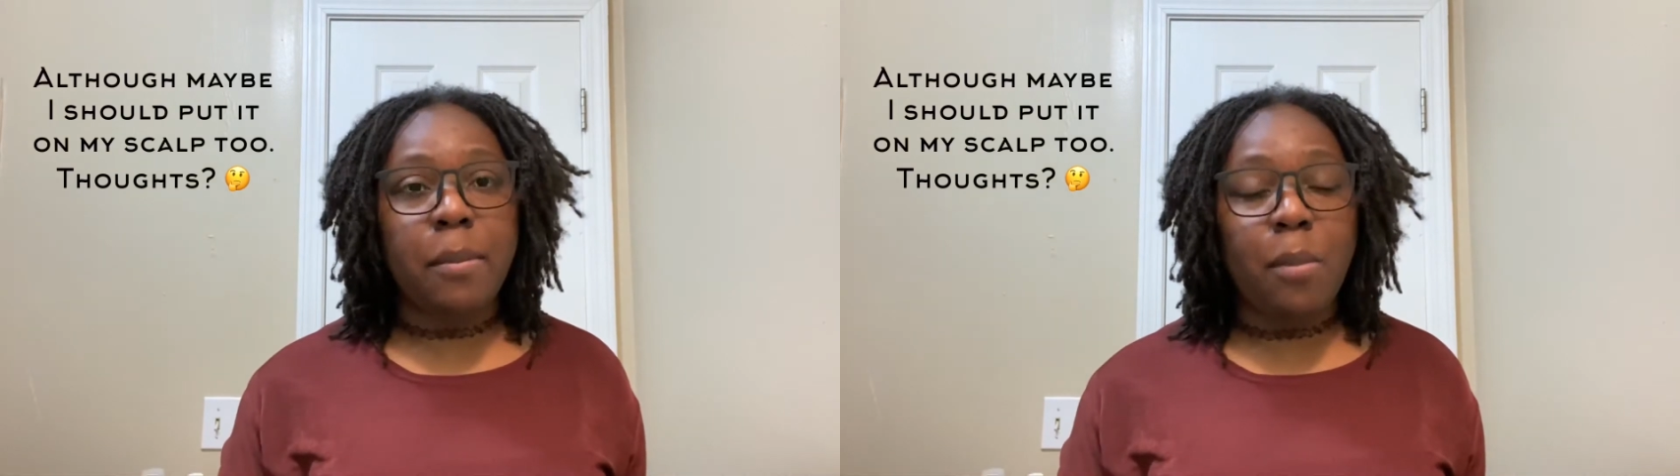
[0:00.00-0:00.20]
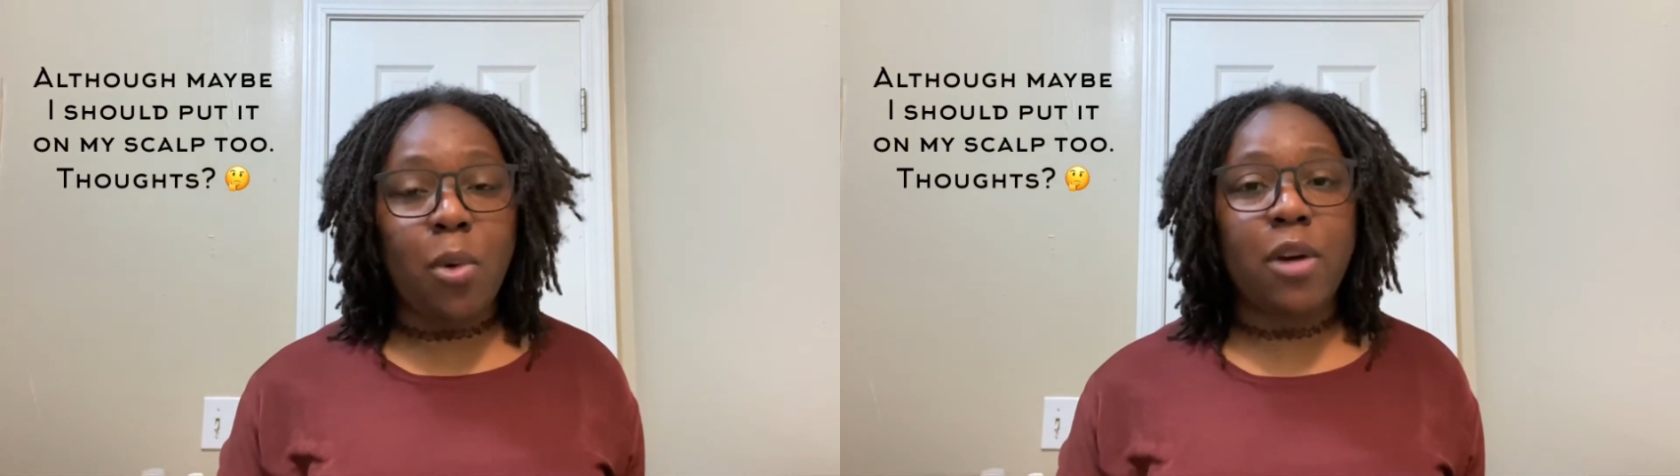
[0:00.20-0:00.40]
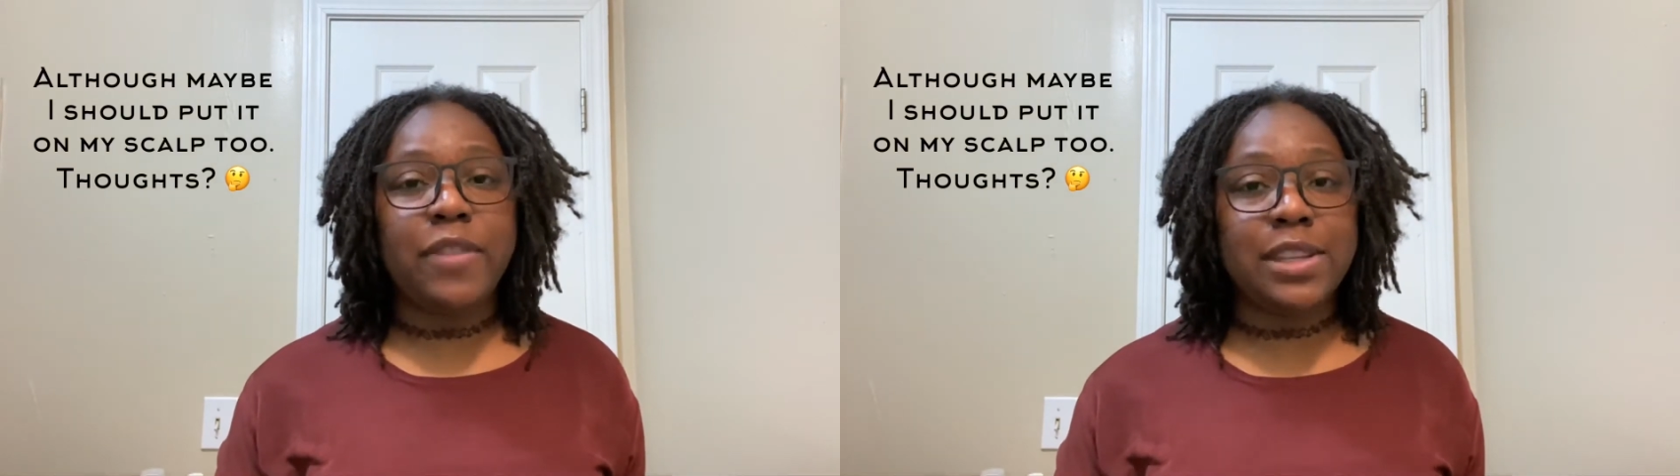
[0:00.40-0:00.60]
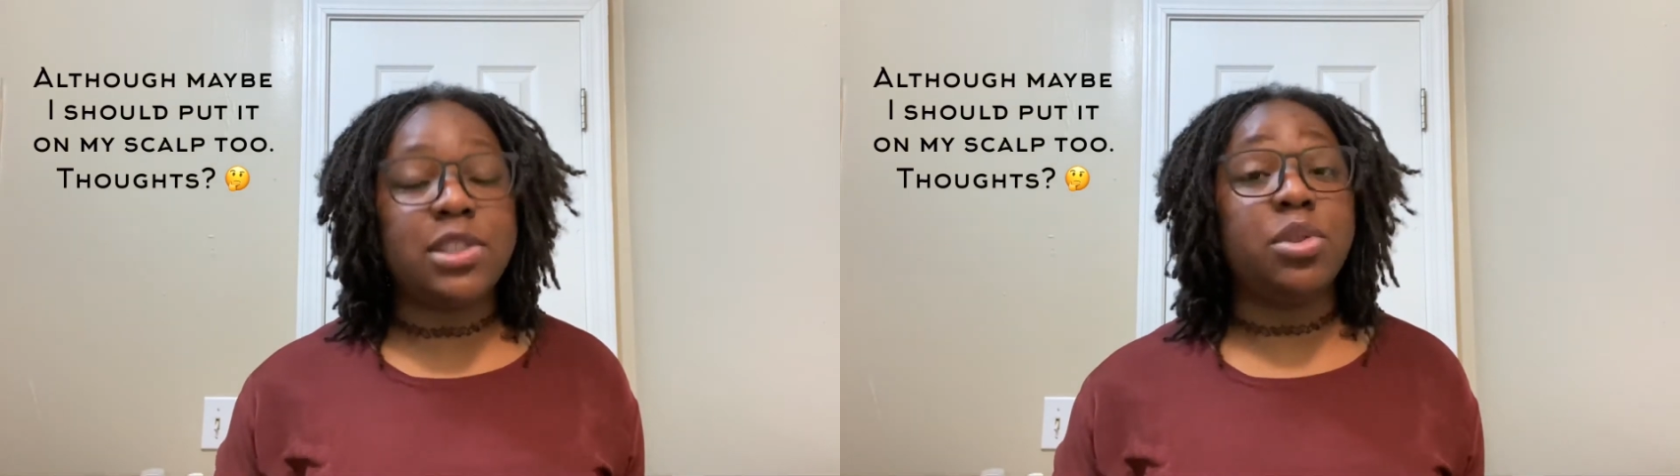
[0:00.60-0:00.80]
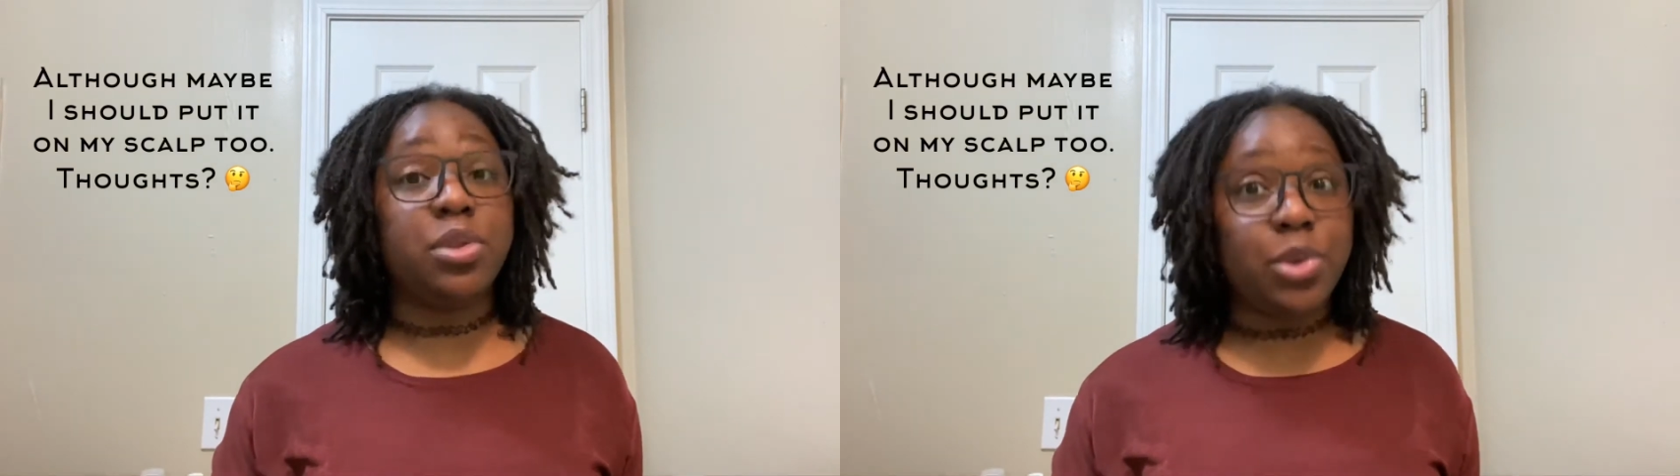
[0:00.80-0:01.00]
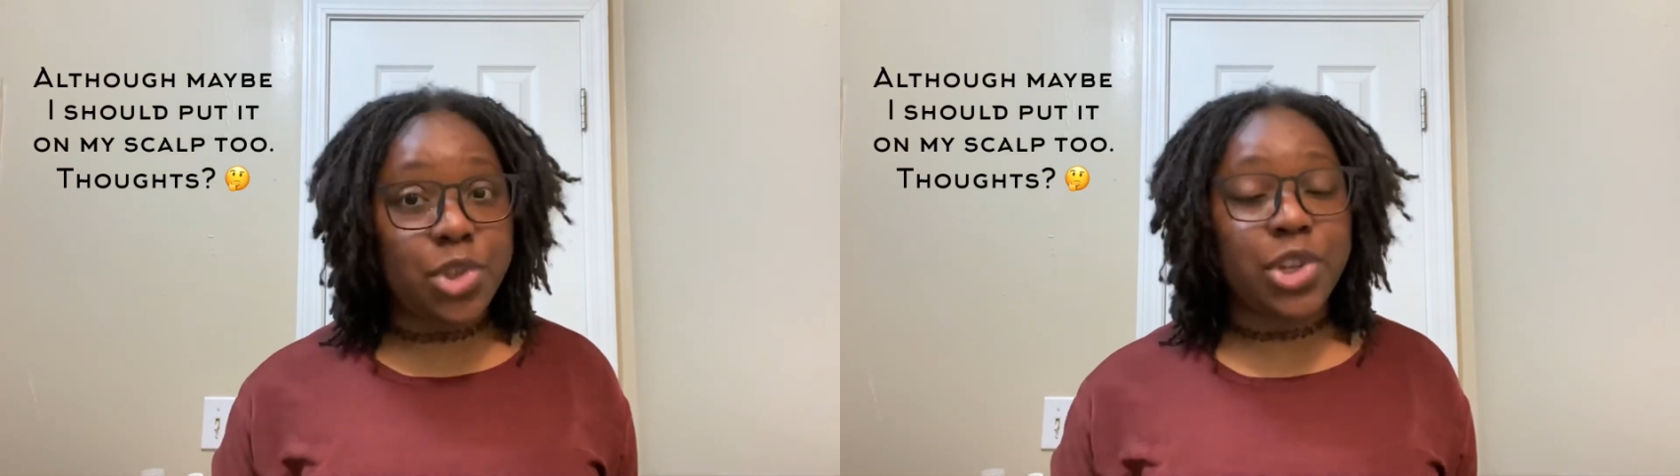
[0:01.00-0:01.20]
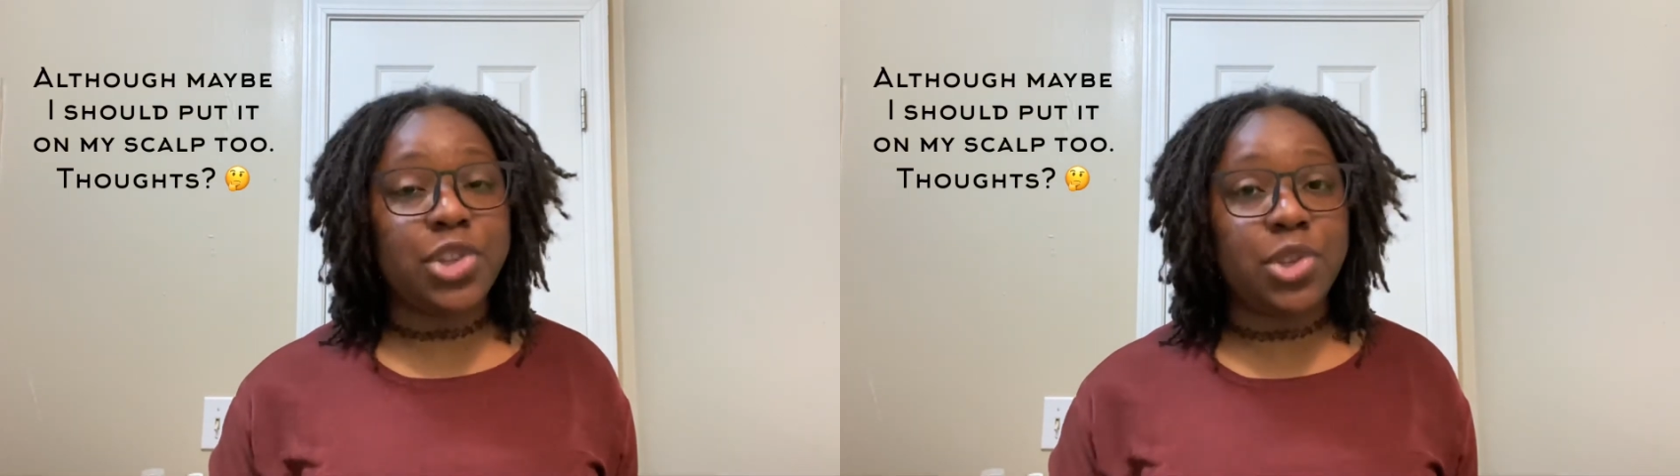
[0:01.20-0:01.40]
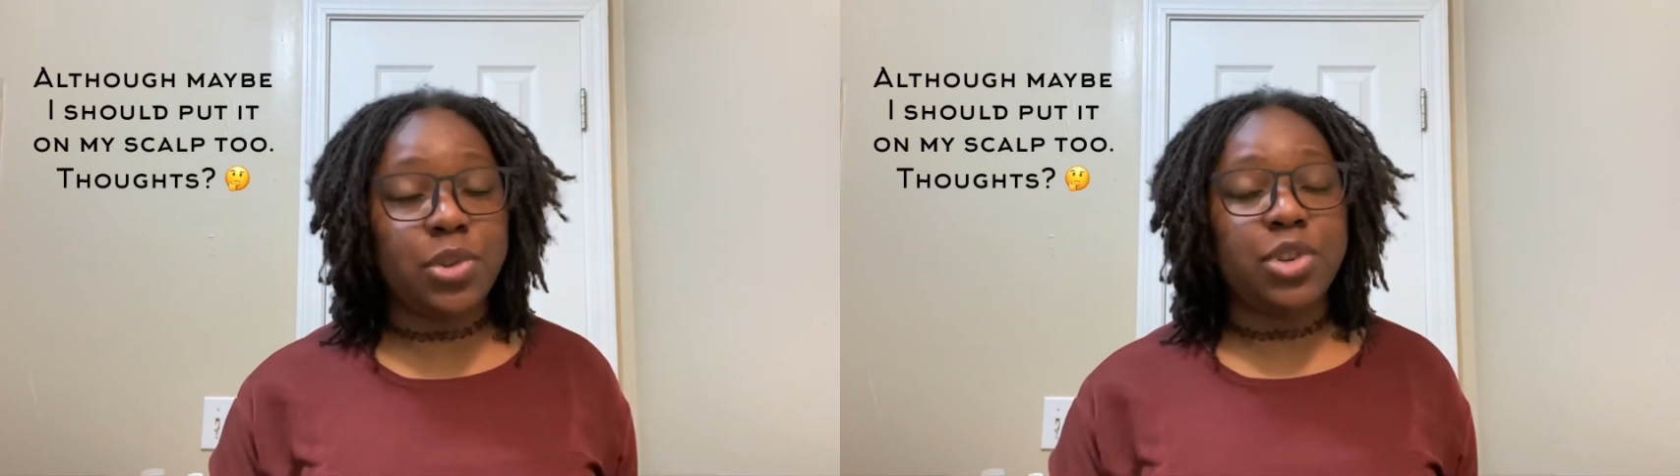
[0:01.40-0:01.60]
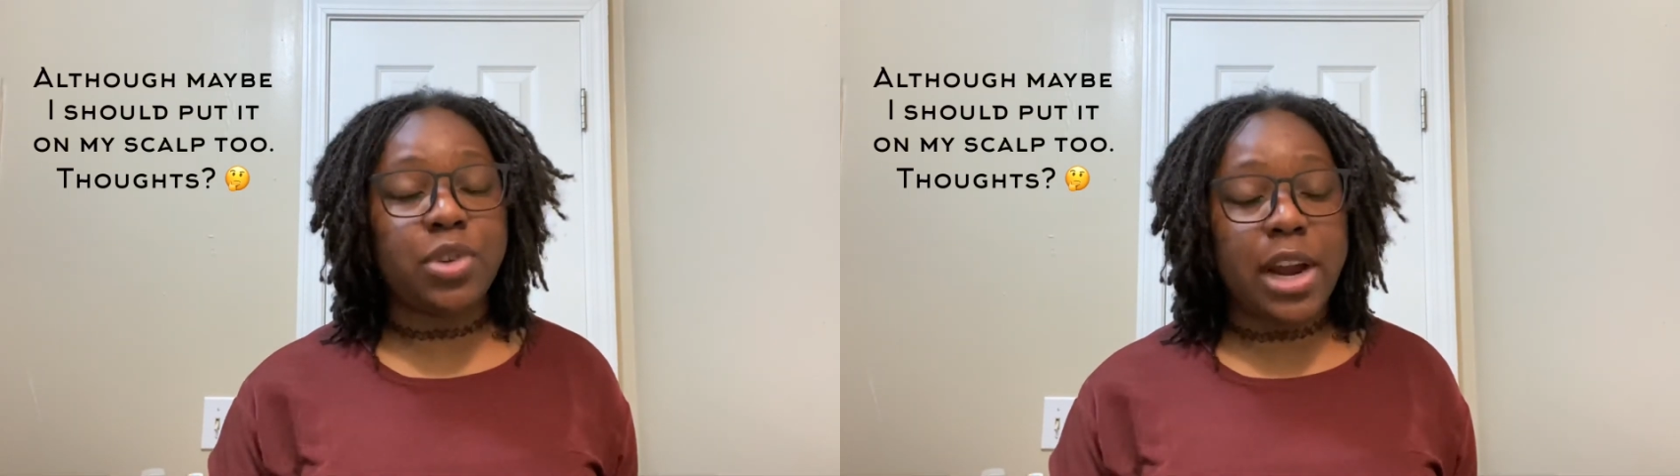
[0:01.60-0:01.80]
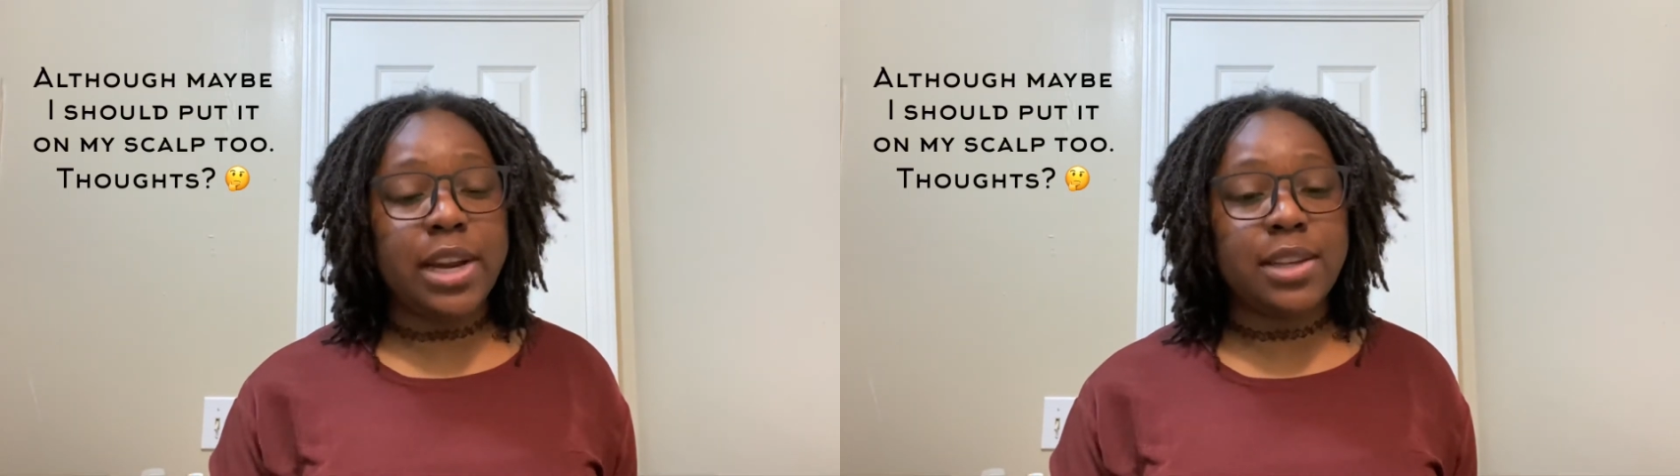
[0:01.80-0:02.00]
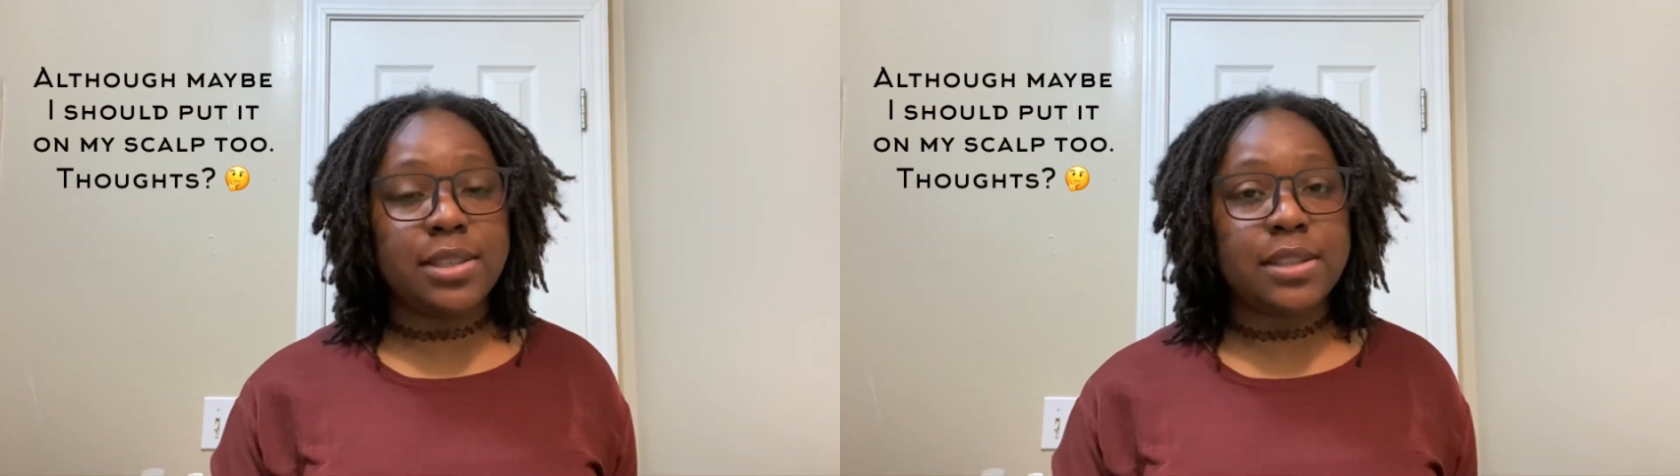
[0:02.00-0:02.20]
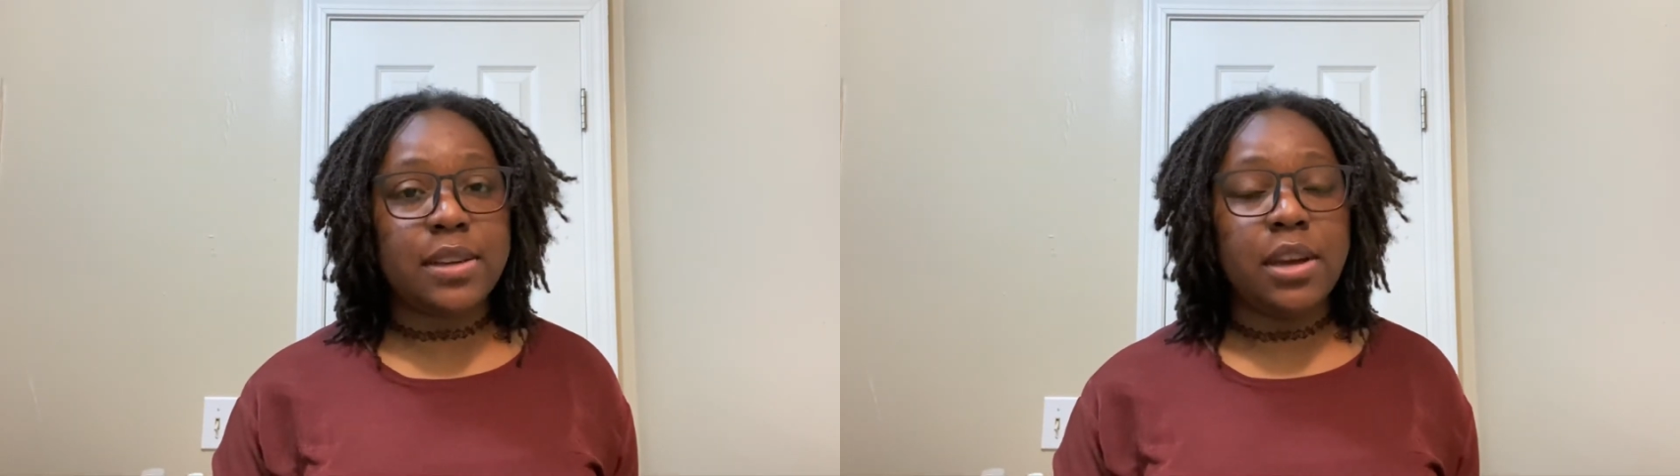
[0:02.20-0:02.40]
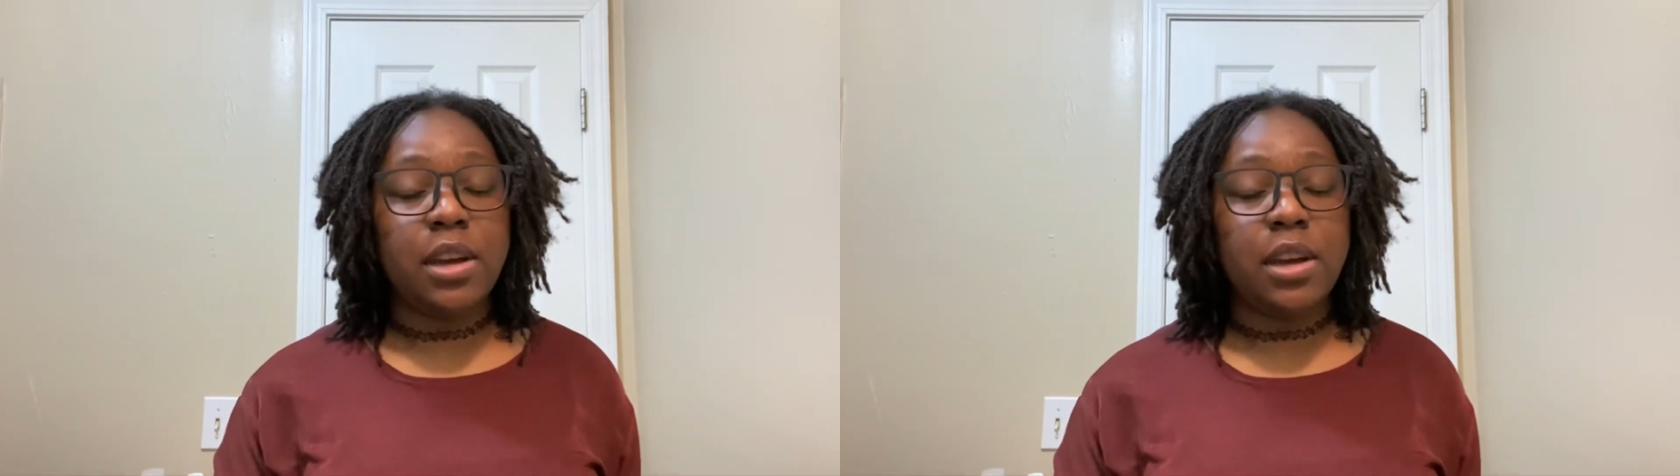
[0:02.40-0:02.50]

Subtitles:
more of the solution to the dryness.